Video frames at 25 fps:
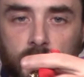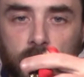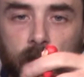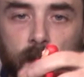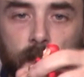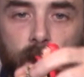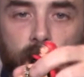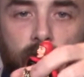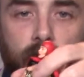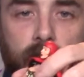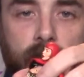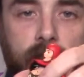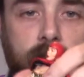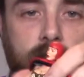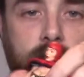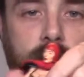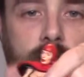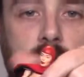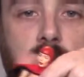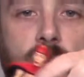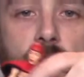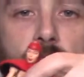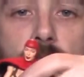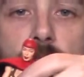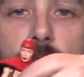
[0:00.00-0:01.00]
But
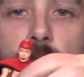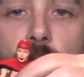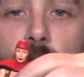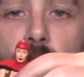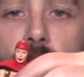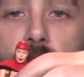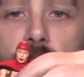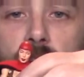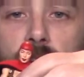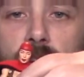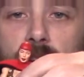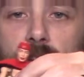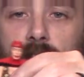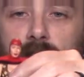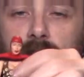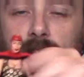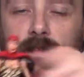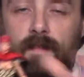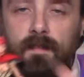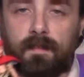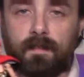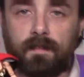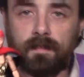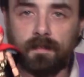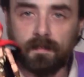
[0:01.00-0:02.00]
check out Renet.
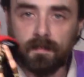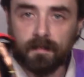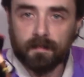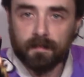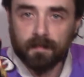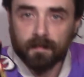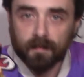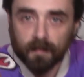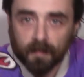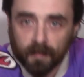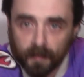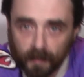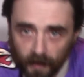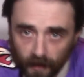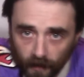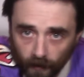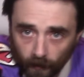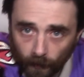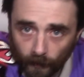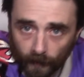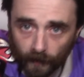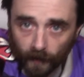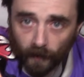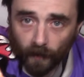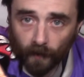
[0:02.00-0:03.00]
Here
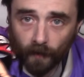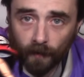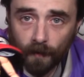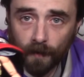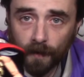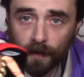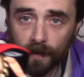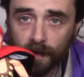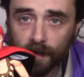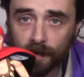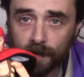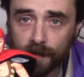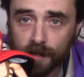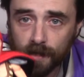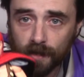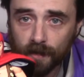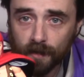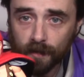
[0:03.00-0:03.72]
we go. Here she